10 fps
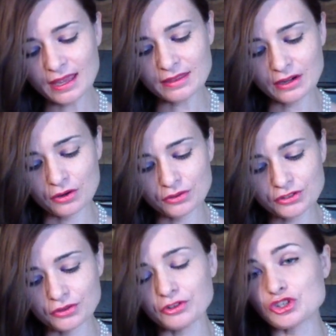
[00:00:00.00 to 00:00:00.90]
And then
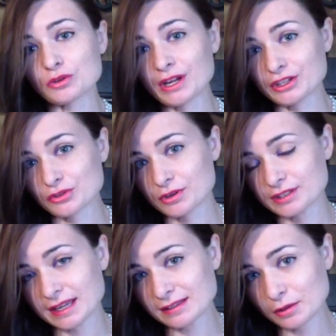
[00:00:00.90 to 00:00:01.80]
also the
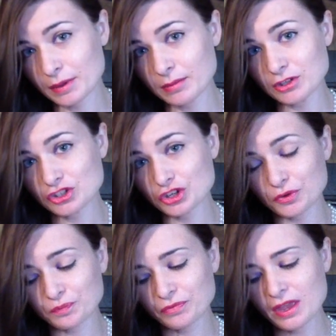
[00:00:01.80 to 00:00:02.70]
Tyrannosaurus had little babies too.